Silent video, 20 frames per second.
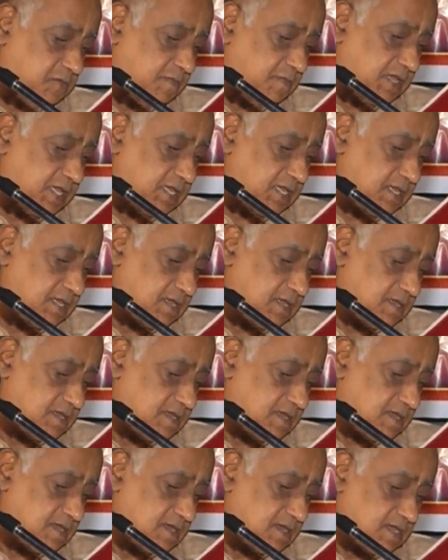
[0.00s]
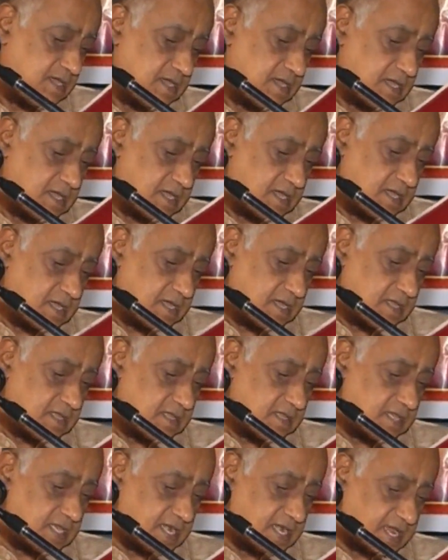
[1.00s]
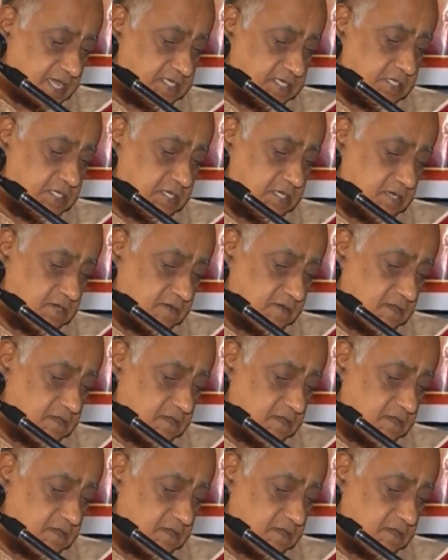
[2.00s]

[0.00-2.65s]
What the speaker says: to be? The next